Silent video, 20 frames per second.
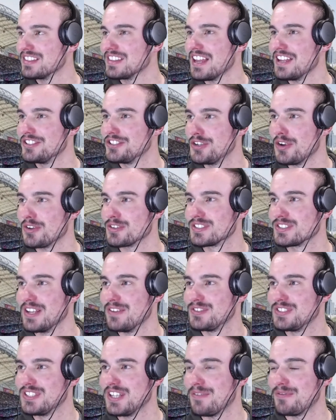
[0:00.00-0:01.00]
that Joseph
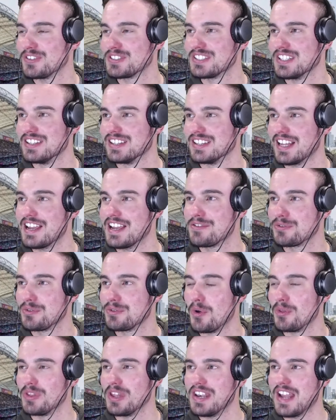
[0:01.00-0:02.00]
Jefferson Lee
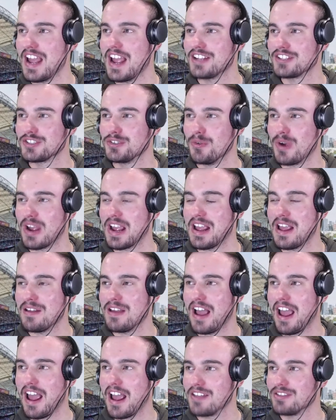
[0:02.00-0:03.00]
thought the national
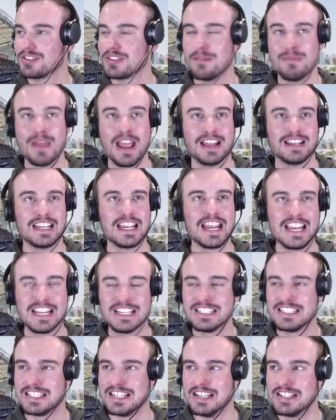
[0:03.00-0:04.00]
anthem had
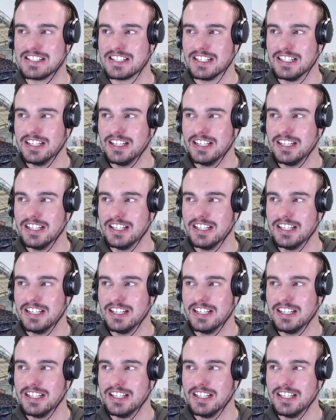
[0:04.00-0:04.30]
ended,